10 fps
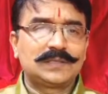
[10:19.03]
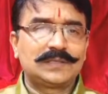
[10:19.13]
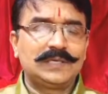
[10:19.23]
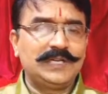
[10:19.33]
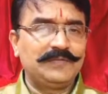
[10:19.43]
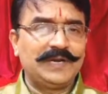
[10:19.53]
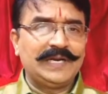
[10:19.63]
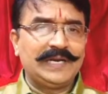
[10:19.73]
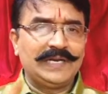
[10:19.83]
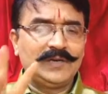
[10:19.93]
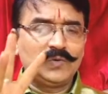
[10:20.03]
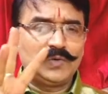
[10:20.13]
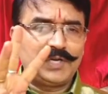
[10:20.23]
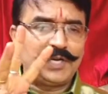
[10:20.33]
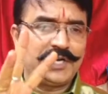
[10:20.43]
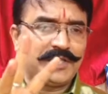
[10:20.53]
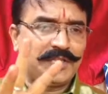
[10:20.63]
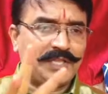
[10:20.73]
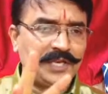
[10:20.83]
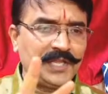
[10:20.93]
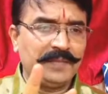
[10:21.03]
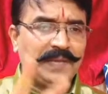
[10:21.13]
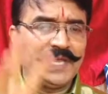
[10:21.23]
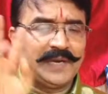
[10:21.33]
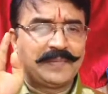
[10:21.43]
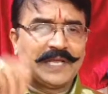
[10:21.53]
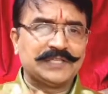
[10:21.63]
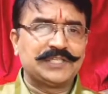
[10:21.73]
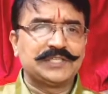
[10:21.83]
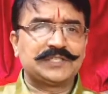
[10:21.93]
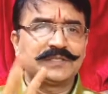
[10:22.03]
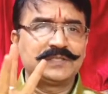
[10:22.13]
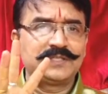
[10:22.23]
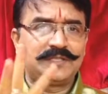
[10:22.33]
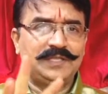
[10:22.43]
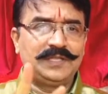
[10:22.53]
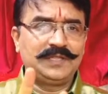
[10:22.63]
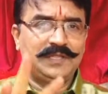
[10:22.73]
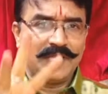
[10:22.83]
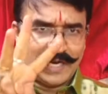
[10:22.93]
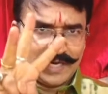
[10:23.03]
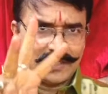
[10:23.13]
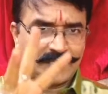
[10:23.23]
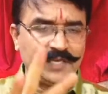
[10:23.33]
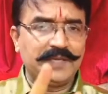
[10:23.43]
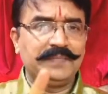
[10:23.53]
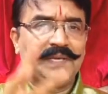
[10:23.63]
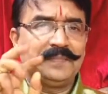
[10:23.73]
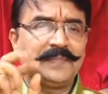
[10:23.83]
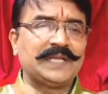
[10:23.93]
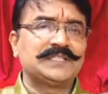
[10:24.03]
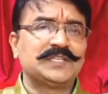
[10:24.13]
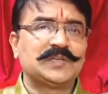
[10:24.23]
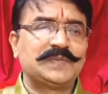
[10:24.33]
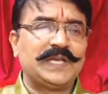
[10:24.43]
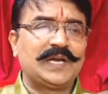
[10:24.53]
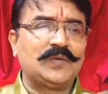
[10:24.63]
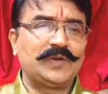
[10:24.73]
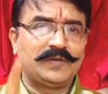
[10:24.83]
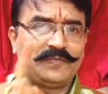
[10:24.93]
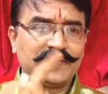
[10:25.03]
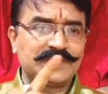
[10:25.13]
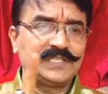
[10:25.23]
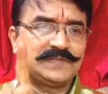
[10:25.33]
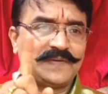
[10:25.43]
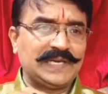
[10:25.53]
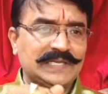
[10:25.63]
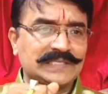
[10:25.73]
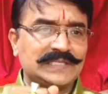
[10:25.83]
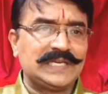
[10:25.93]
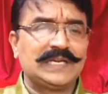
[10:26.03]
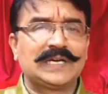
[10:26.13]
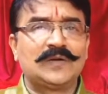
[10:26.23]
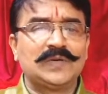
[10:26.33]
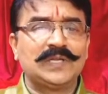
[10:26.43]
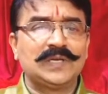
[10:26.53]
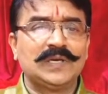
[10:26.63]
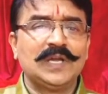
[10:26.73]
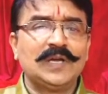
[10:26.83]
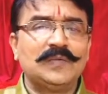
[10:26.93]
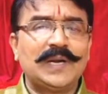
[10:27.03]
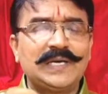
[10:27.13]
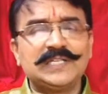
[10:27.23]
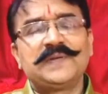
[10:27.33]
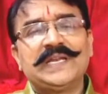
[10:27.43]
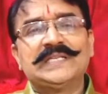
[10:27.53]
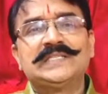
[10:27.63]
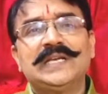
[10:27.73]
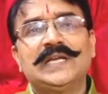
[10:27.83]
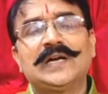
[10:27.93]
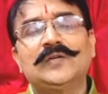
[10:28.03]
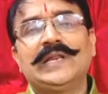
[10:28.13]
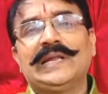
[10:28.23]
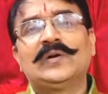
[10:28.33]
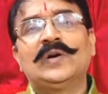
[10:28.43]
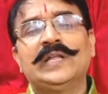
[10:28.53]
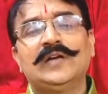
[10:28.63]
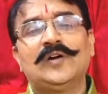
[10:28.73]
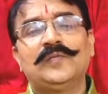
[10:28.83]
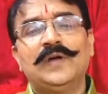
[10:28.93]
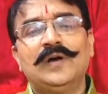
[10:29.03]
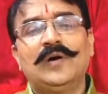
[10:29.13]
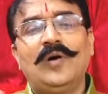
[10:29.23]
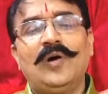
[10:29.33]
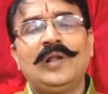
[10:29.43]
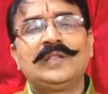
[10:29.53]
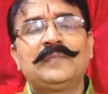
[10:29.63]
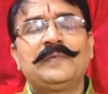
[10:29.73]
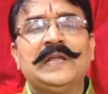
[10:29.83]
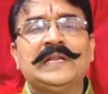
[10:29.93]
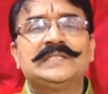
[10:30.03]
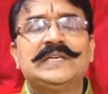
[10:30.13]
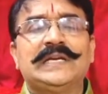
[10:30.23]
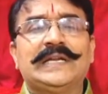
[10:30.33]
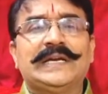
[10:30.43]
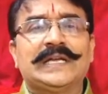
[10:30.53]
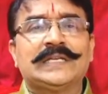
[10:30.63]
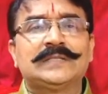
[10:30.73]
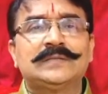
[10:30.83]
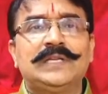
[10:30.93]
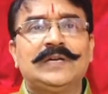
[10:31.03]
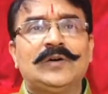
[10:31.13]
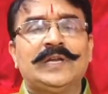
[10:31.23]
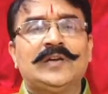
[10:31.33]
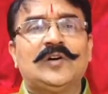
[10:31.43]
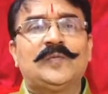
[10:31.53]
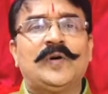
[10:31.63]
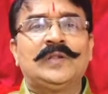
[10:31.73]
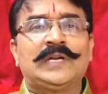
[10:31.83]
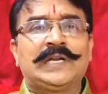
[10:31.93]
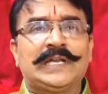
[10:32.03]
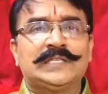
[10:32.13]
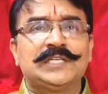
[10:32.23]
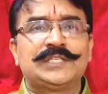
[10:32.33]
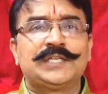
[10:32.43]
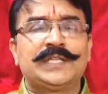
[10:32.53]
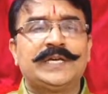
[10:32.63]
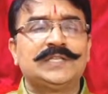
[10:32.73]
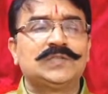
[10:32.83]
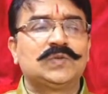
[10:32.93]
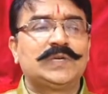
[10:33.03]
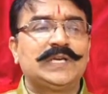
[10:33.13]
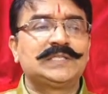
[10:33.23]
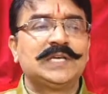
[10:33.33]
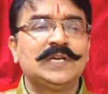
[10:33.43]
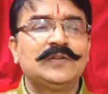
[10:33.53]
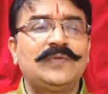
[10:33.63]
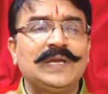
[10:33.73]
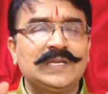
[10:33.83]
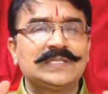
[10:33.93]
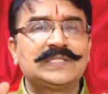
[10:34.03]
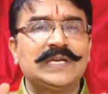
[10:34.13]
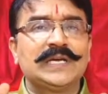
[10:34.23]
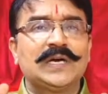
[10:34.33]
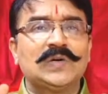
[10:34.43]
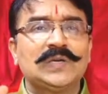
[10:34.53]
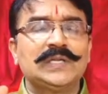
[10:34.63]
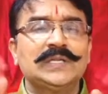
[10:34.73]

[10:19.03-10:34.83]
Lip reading: divided into three main branches. There are three main branches of the accounting. First is financial accounting. What is financial accounting? Recording of all the financial data, recording of all the transactions, that is known as financial accounting.